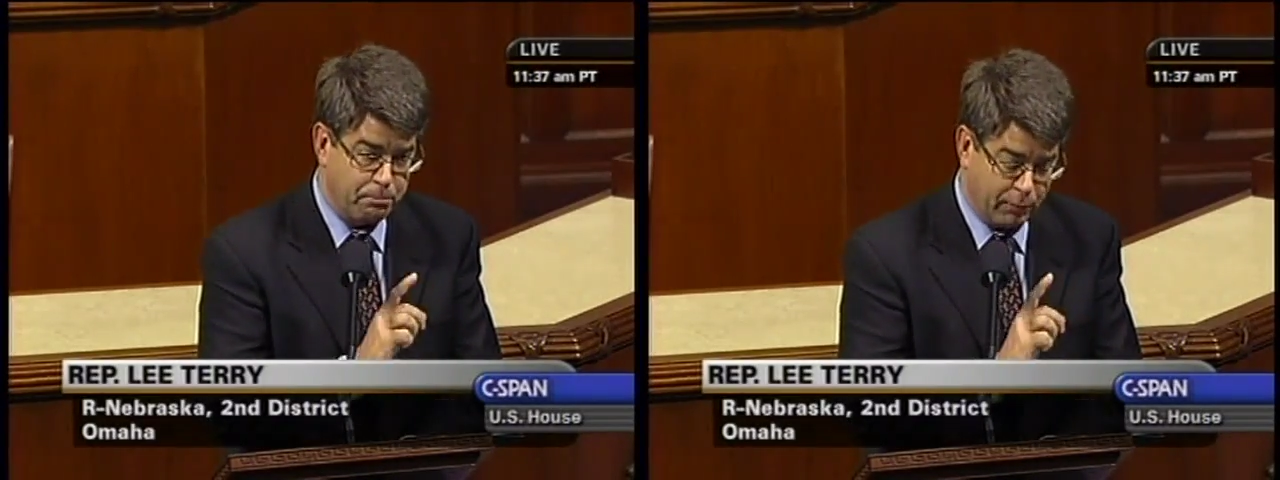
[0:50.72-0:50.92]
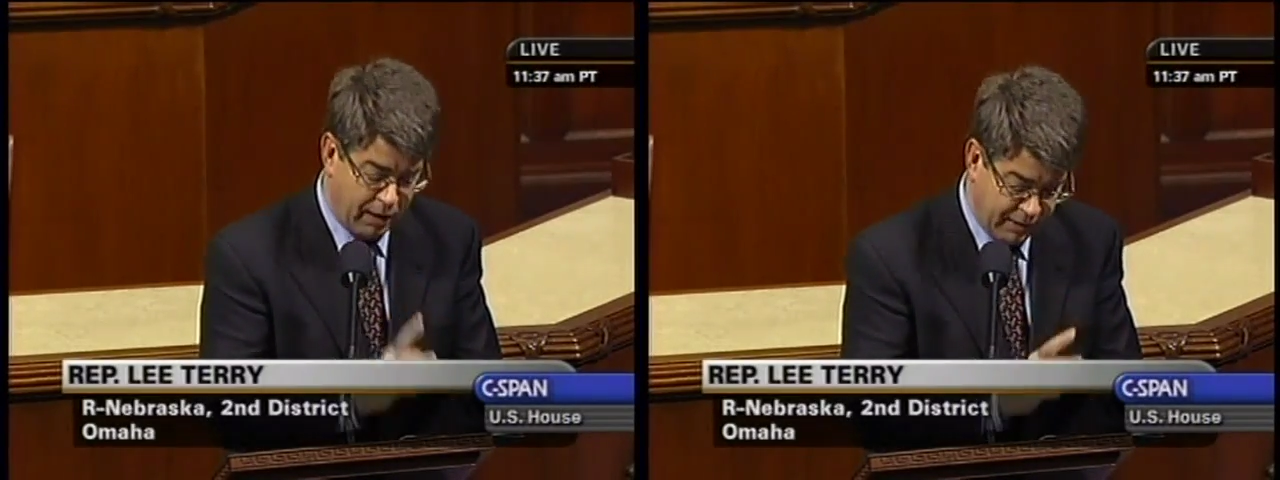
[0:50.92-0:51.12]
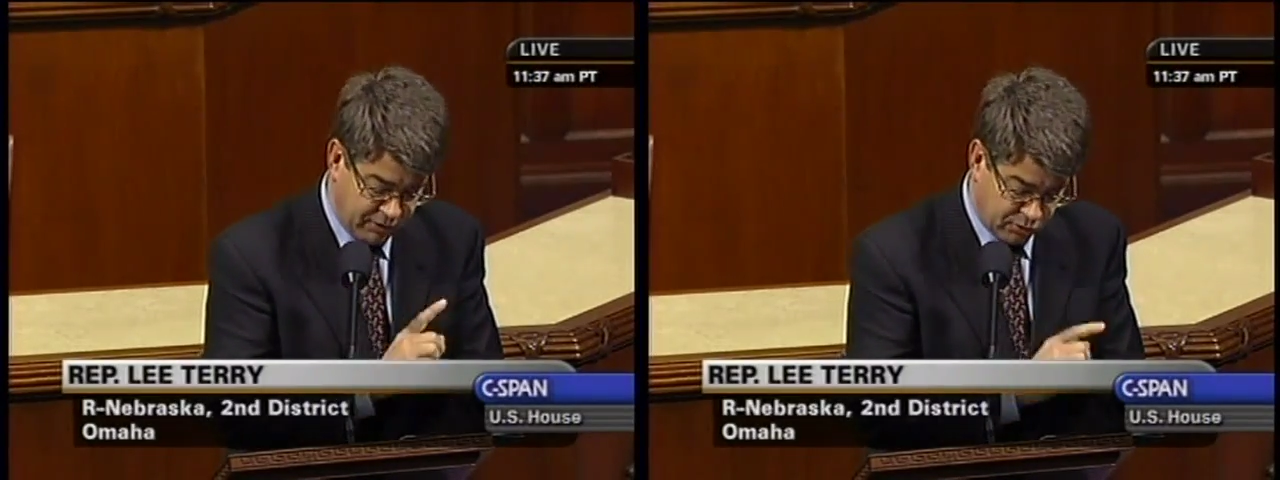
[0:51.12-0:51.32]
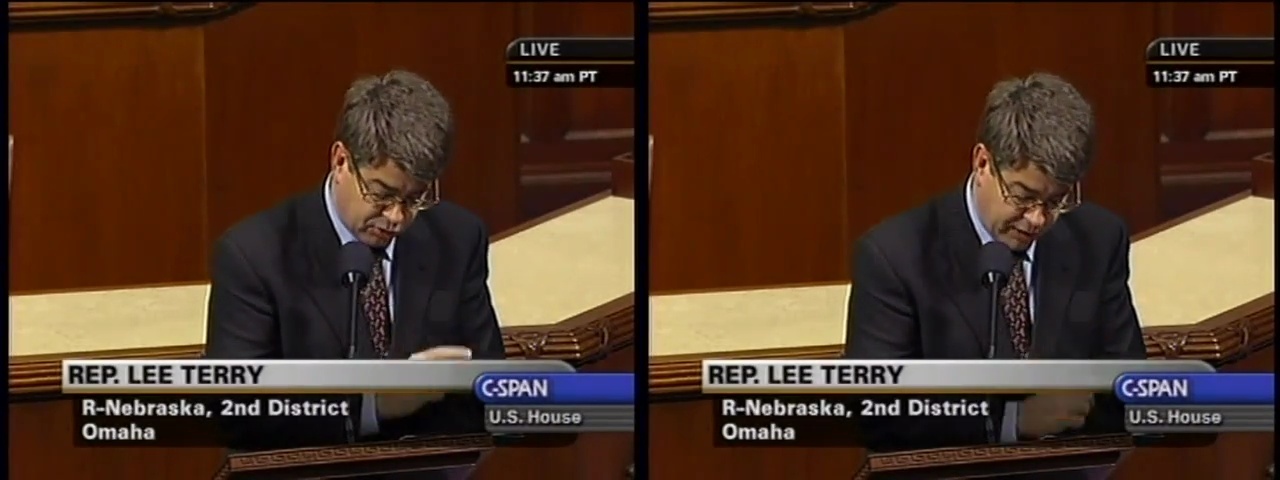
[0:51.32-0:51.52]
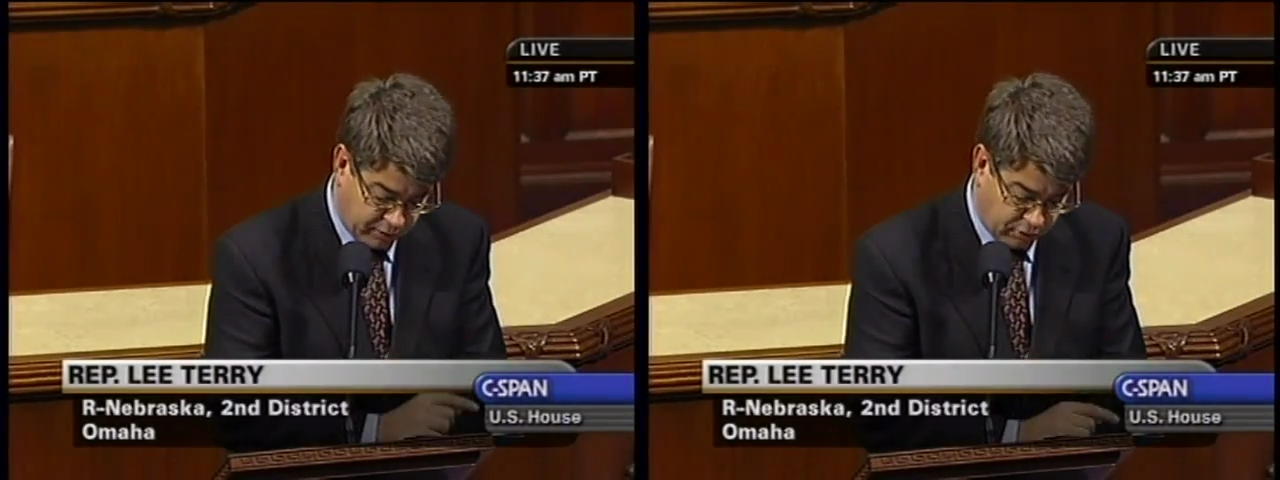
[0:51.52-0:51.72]
private
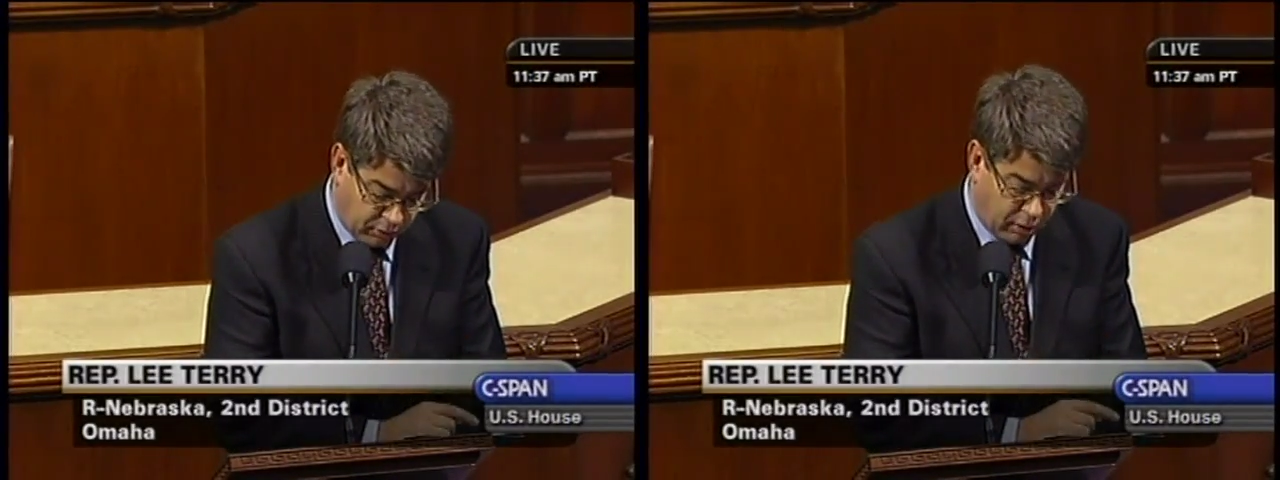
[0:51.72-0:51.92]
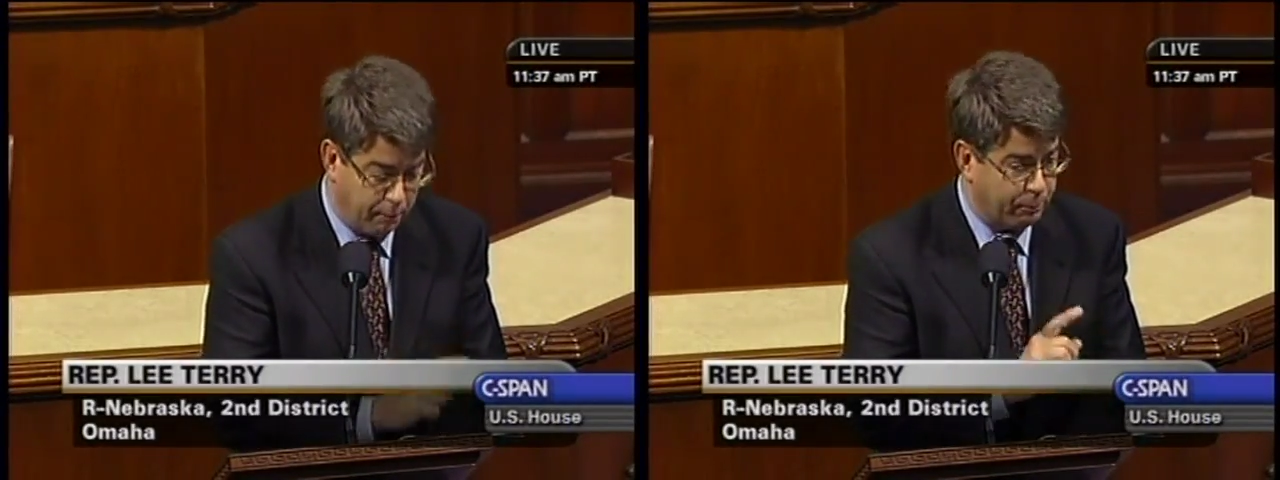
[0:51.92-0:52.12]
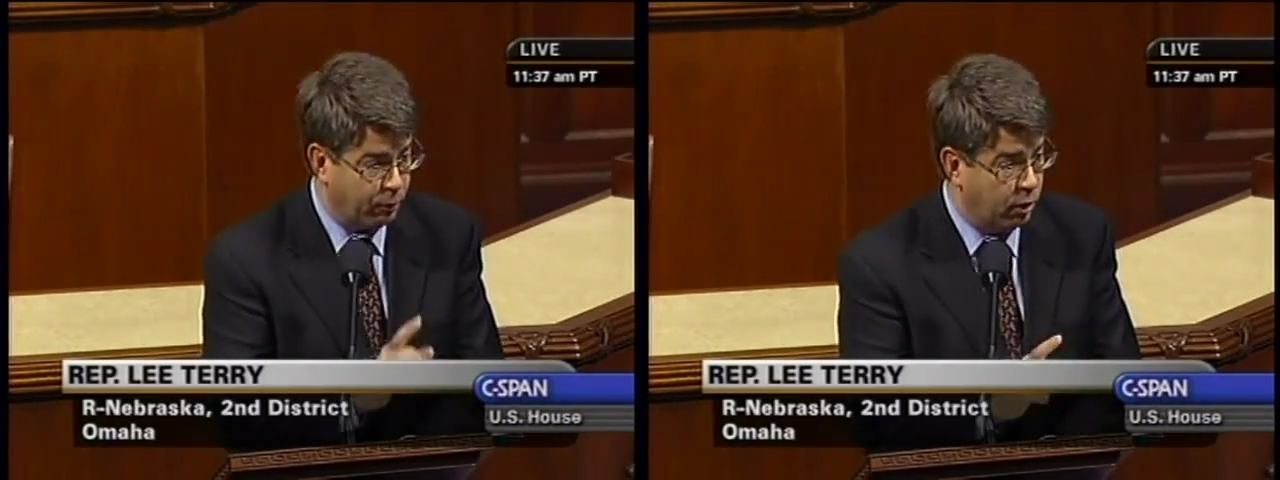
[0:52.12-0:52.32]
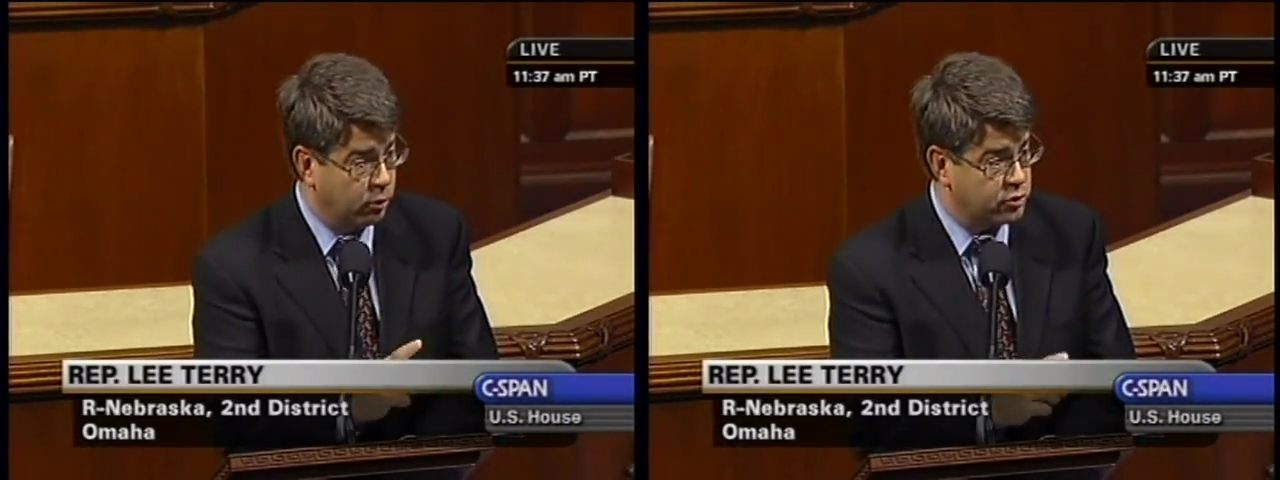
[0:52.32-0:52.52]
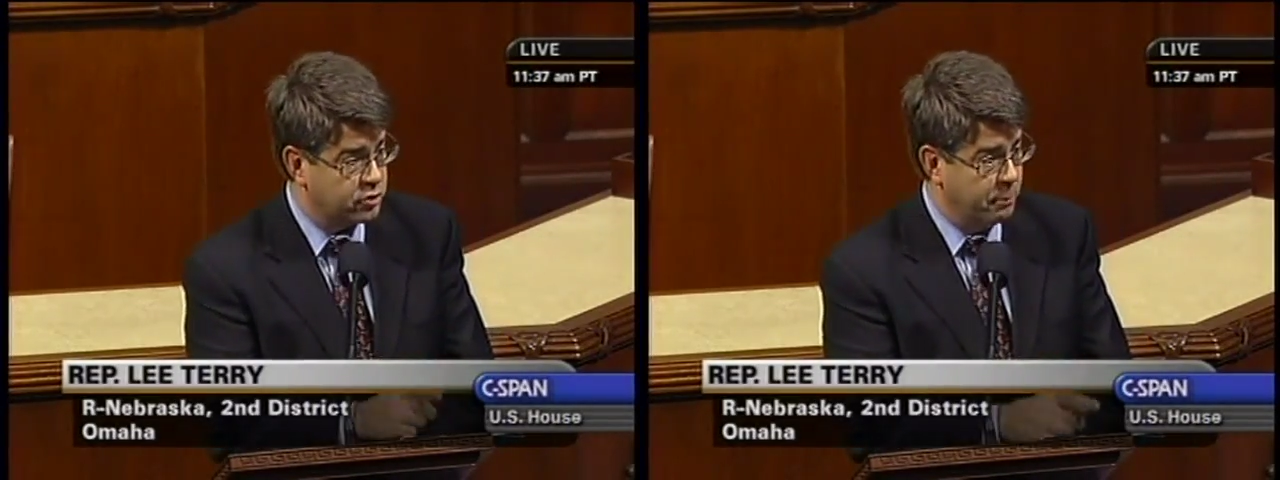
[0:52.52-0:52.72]
sector
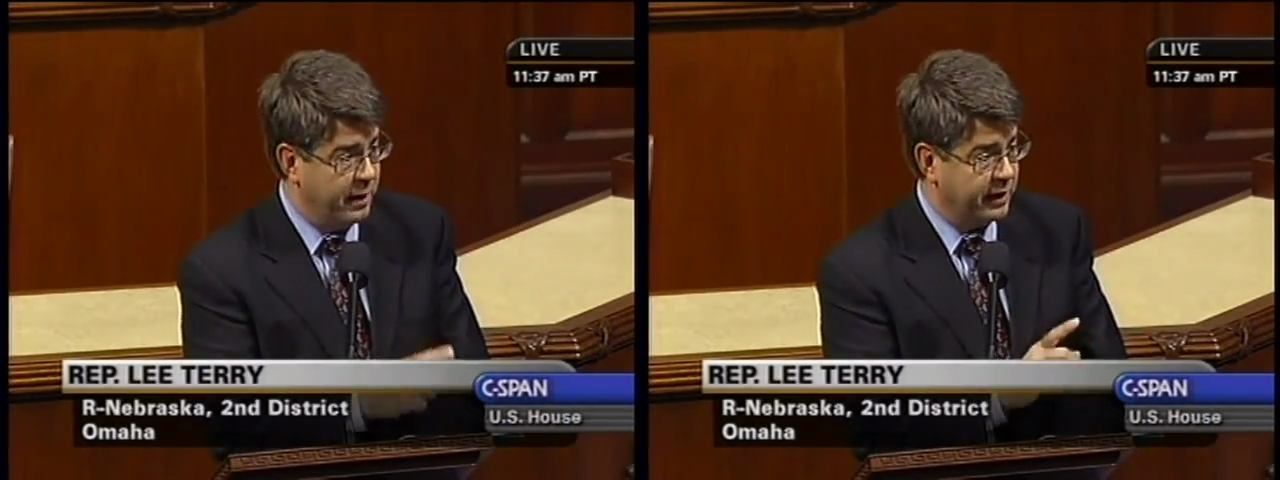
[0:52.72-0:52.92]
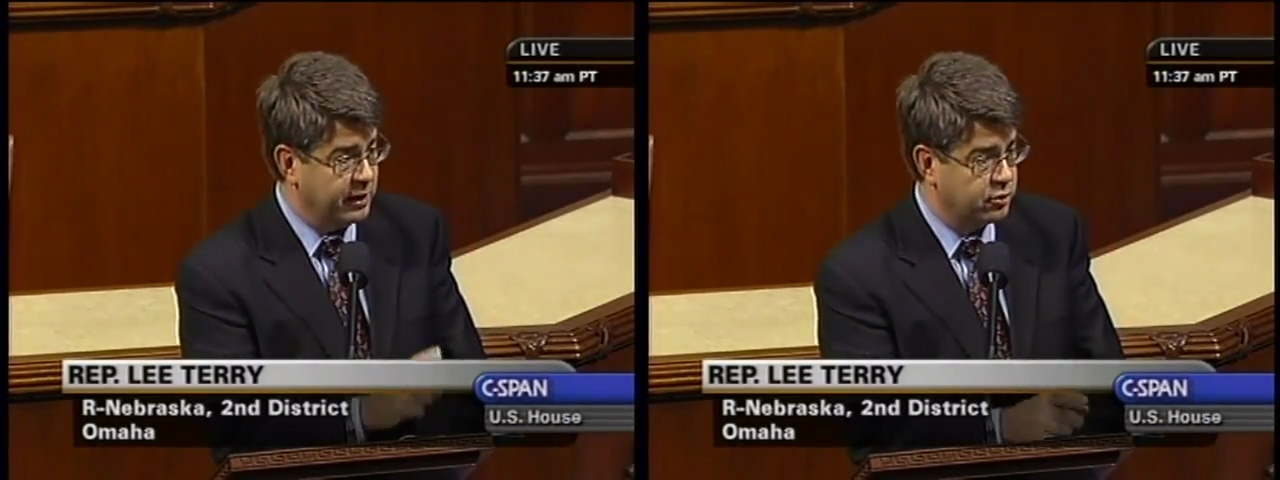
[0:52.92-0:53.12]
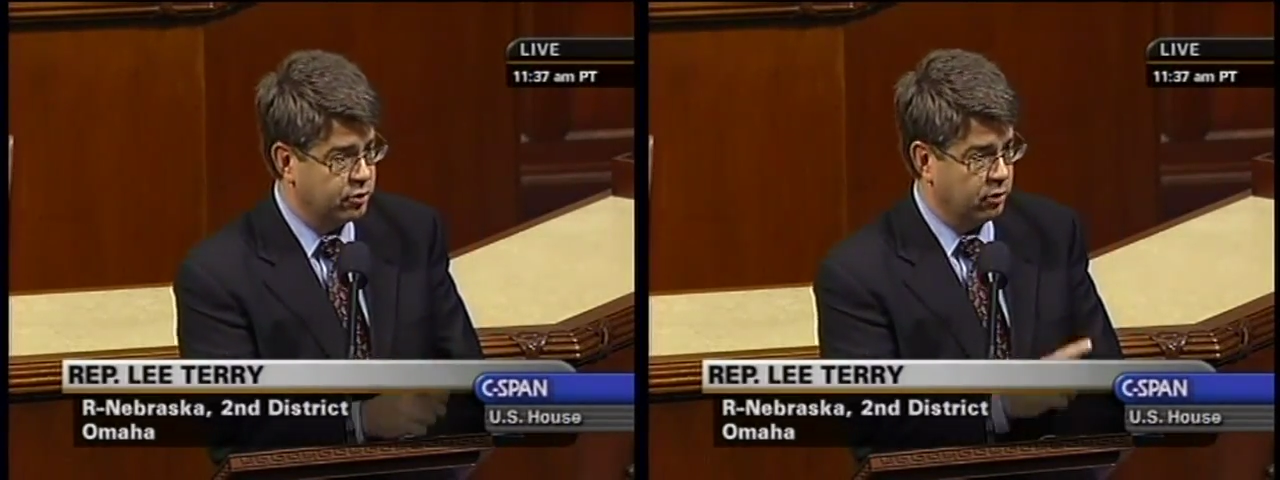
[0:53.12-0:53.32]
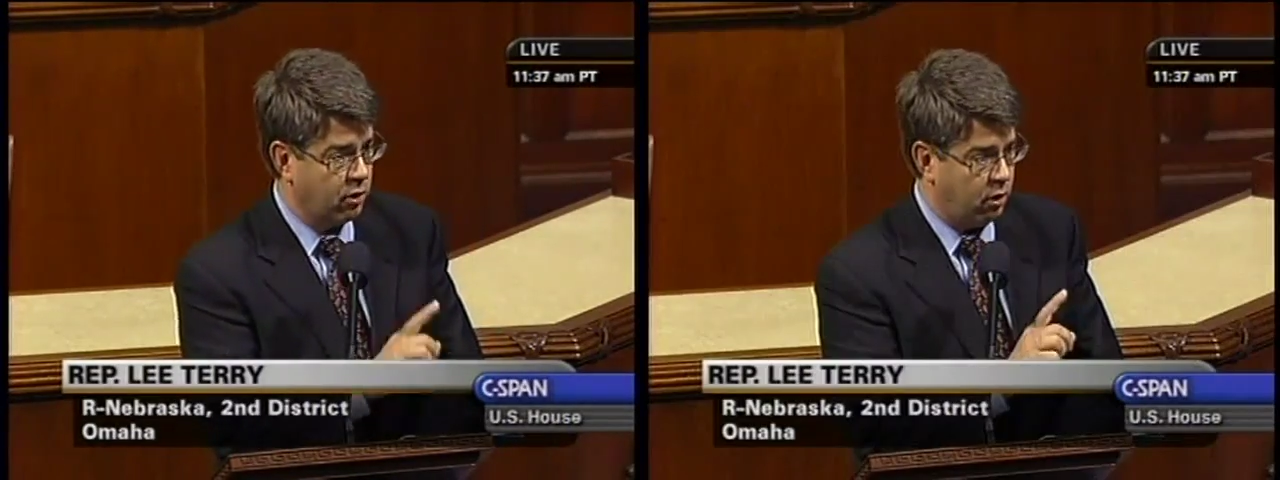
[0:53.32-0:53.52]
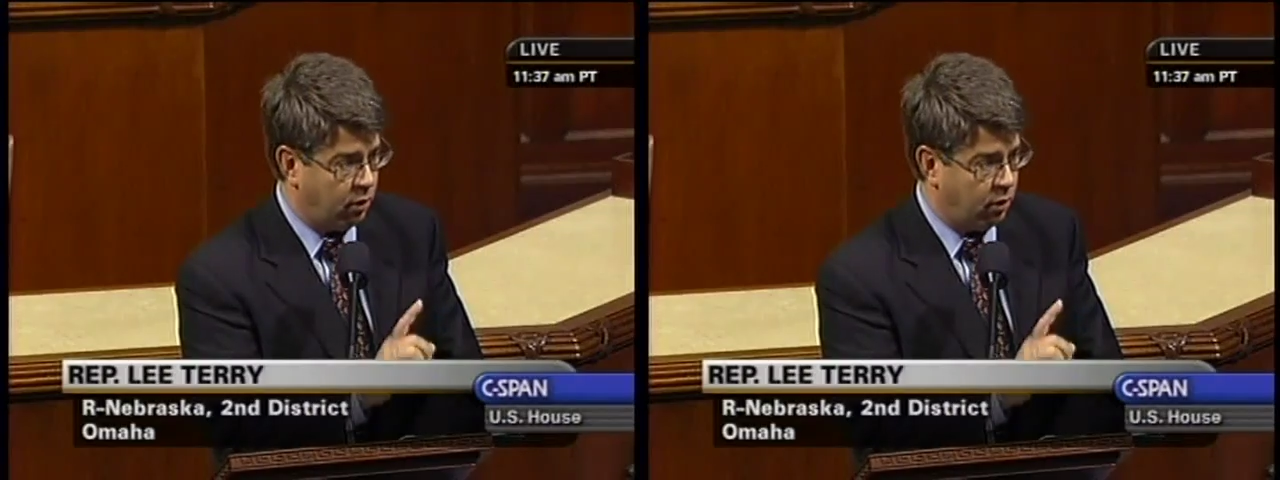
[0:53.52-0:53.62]
approach to making sure